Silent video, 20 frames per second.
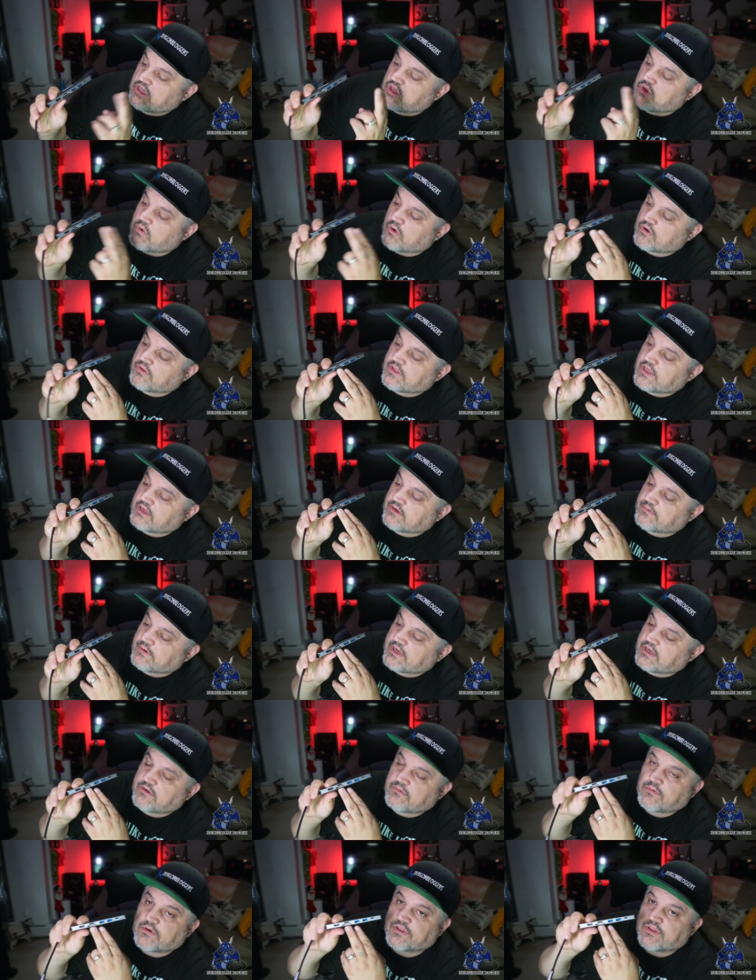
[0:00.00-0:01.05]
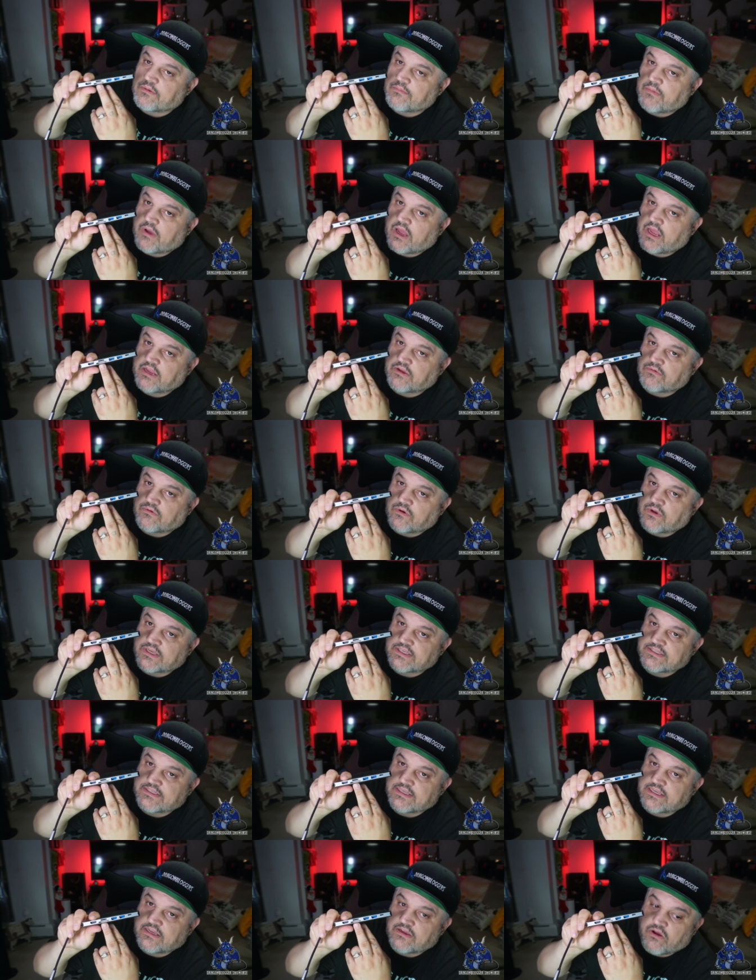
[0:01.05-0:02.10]
You are then greeted with a micro
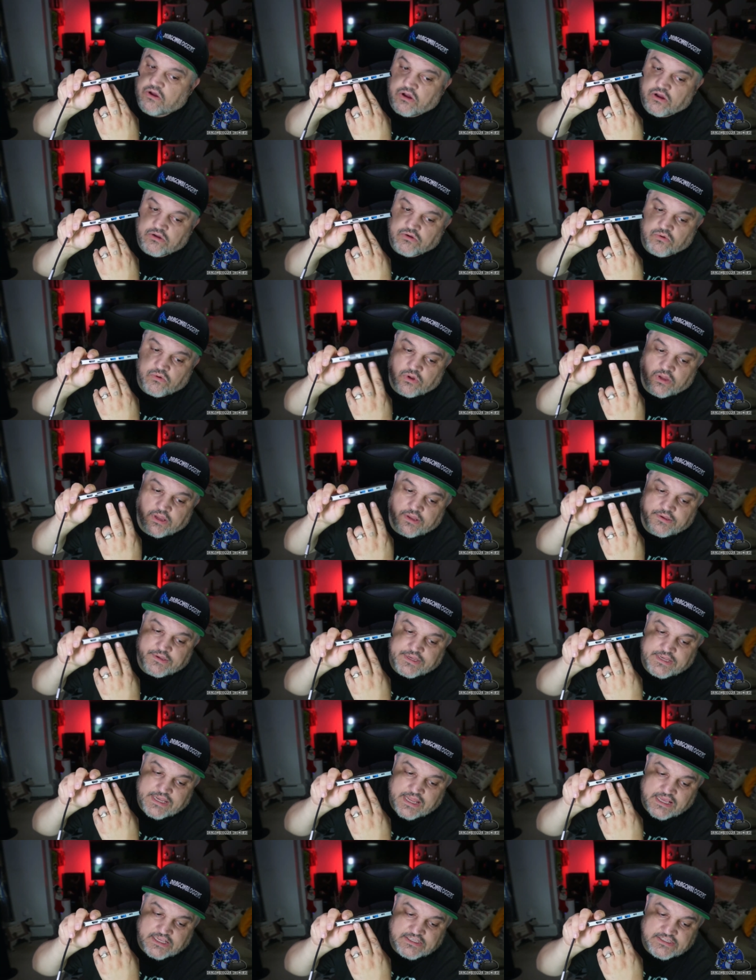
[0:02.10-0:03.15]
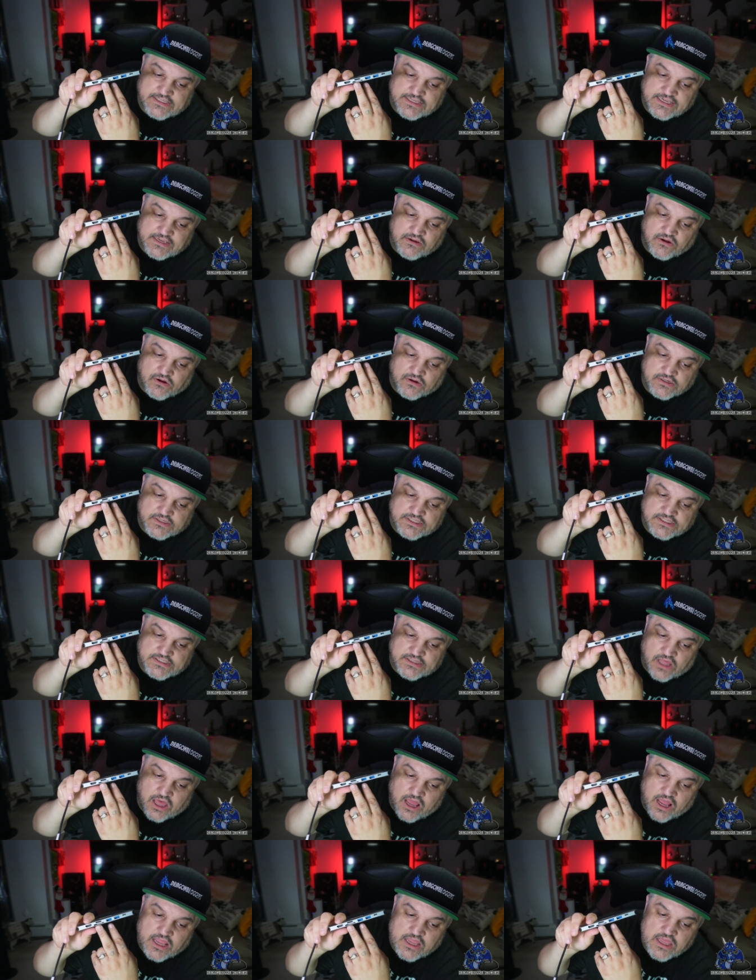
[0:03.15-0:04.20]
SD card and an SD card
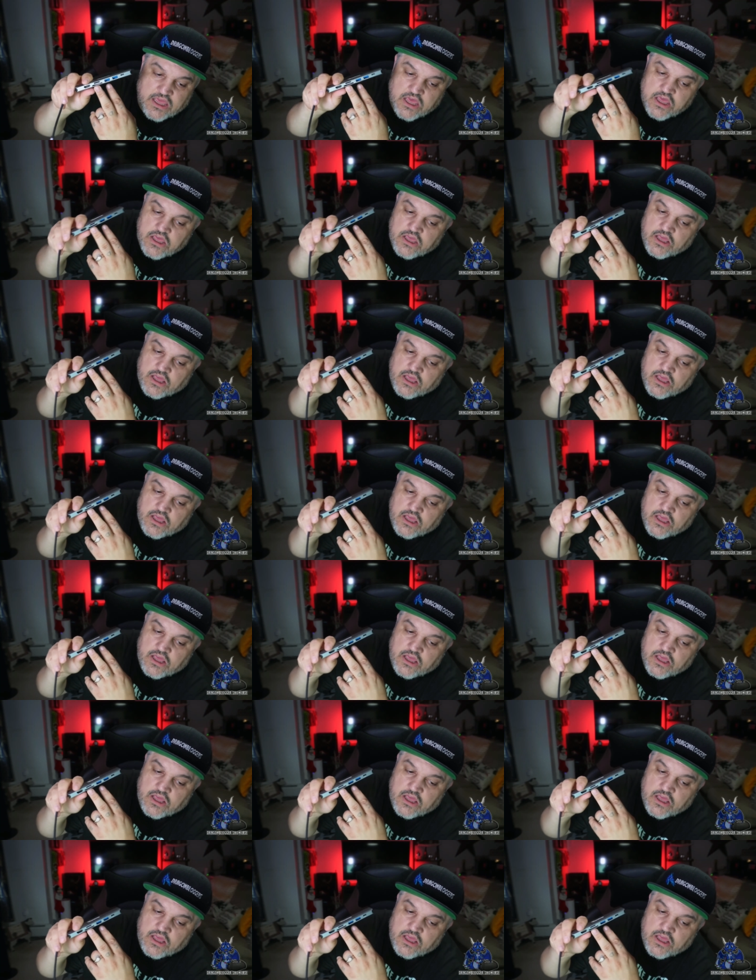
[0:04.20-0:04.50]
slot.